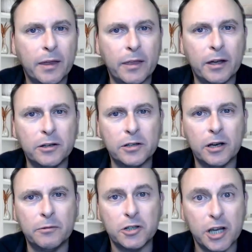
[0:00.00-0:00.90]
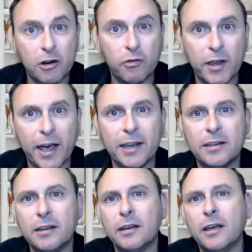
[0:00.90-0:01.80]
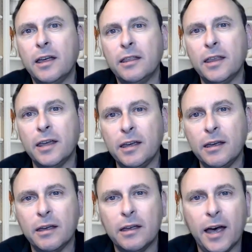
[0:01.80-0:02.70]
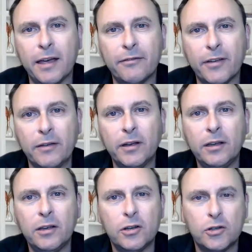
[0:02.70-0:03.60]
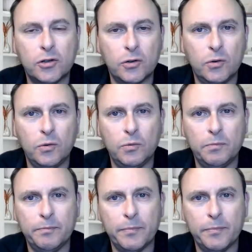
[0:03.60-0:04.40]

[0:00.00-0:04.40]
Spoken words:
that she created the hay fever to